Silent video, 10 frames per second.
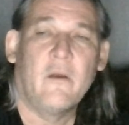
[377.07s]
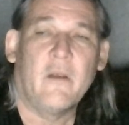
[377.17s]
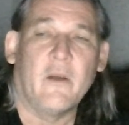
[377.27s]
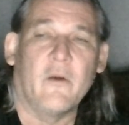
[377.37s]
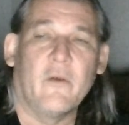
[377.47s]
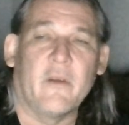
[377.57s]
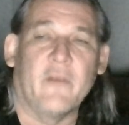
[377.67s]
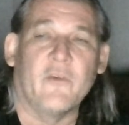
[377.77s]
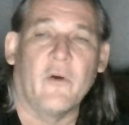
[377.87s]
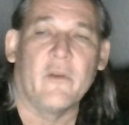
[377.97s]
Here, it
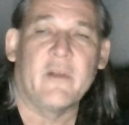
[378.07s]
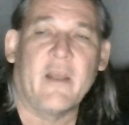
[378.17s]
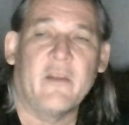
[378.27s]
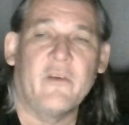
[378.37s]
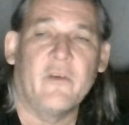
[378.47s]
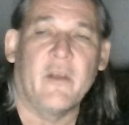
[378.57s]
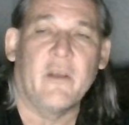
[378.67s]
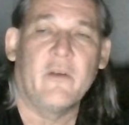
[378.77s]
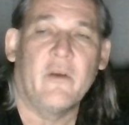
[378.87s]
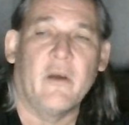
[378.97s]
gives you all the data that you
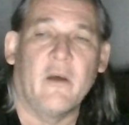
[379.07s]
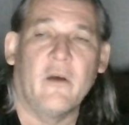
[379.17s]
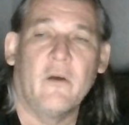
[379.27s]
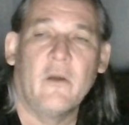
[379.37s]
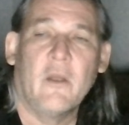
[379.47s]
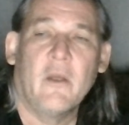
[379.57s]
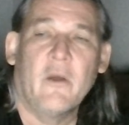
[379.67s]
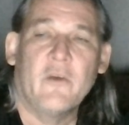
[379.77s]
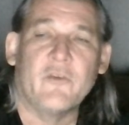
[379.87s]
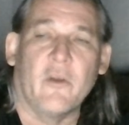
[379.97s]
need.
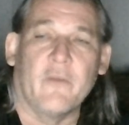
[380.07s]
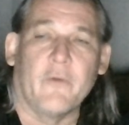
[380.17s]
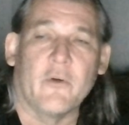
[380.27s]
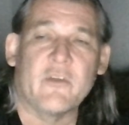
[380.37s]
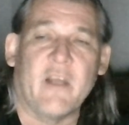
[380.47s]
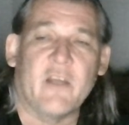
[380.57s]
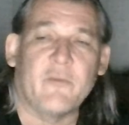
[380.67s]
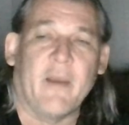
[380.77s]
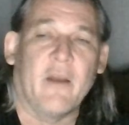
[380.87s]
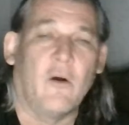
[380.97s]
So the first
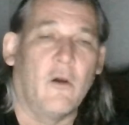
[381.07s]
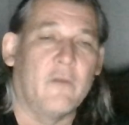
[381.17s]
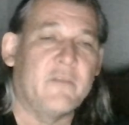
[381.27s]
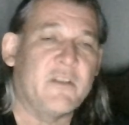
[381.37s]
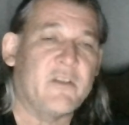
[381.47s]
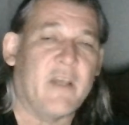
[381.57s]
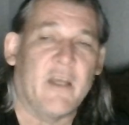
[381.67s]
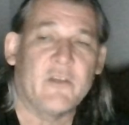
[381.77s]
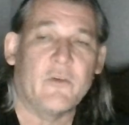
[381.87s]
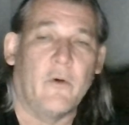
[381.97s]
test ran all of these
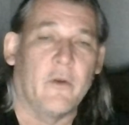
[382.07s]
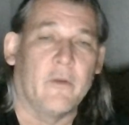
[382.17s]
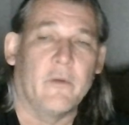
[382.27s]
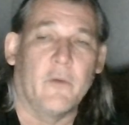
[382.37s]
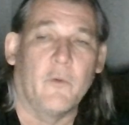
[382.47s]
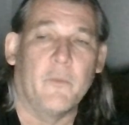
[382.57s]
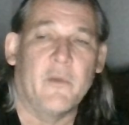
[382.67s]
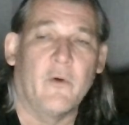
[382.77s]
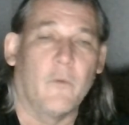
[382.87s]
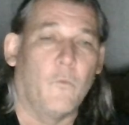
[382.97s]
tests on, it would
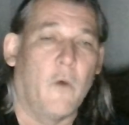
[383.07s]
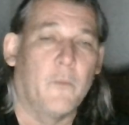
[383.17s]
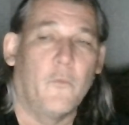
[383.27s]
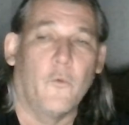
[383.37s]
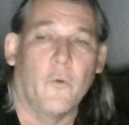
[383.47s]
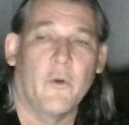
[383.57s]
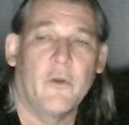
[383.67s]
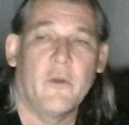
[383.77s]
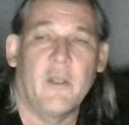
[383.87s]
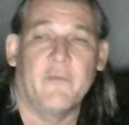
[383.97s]
be on one board
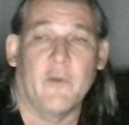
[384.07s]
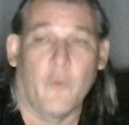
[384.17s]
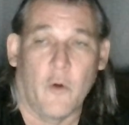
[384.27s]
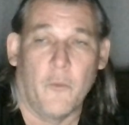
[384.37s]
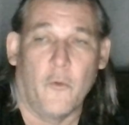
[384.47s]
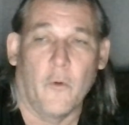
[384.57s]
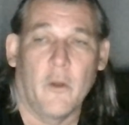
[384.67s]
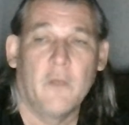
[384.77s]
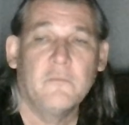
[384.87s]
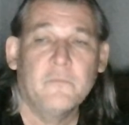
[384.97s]
if there were a
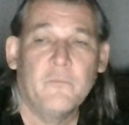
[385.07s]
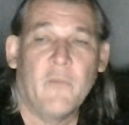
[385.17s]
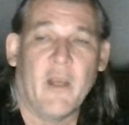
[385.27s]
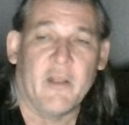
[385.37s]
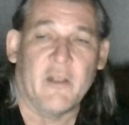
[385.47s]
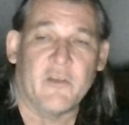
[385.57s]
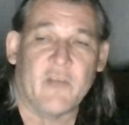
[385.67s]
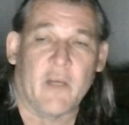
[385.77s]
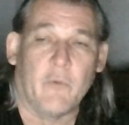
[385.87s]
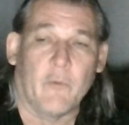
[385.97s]
board. And then the
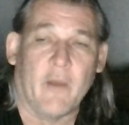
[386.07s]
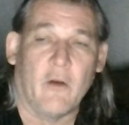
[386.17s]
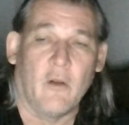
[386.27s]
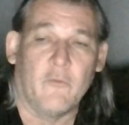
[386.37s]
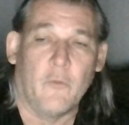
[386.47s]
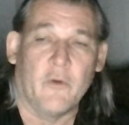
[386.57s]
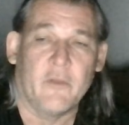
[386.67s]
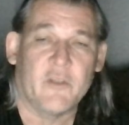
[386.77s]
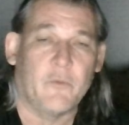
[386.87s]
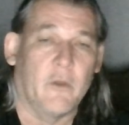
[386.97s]
second one ran all of them on
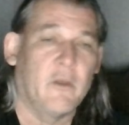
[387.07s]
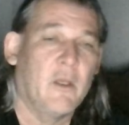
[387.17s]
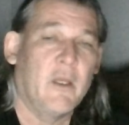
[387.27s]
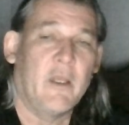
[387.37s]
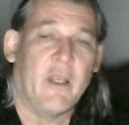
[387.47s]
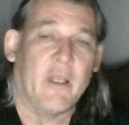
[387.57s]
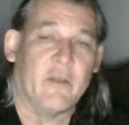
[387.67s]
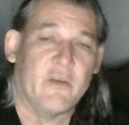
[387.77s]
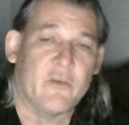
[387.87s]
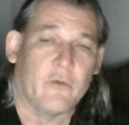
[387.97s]
this one.
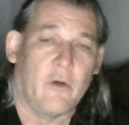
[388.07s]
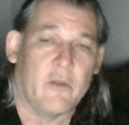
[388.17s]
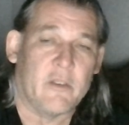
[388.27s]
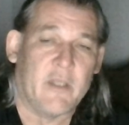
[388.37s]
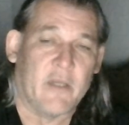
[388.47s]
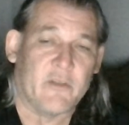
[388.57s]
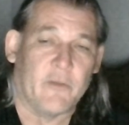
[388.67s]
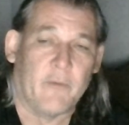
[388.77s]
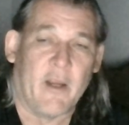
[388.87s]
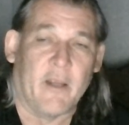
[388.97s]
And these are all the tests
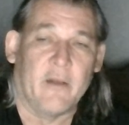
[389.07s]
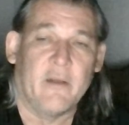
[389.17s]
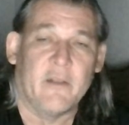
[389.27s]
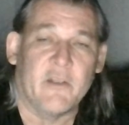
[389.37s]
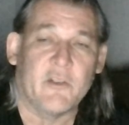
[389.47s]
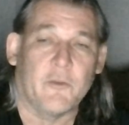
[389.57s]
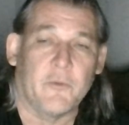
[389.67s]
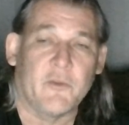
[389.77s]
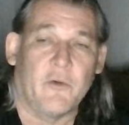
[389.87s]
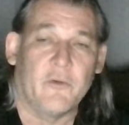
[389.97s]
it ran, and these are the
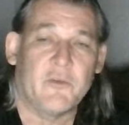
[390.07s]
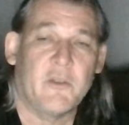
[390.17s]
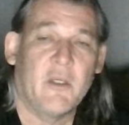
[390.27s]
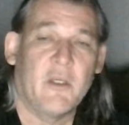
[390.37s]
results.